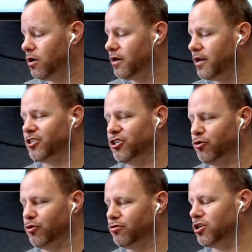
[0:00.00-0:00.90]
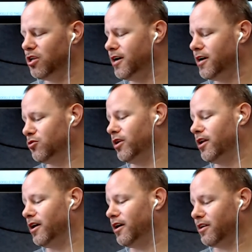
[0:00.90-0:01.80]

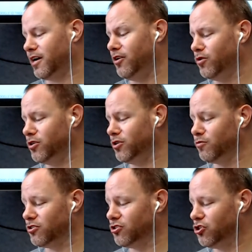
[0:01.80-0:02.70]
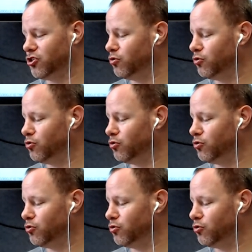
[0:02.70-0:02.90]
29th. I kind of wish it was June.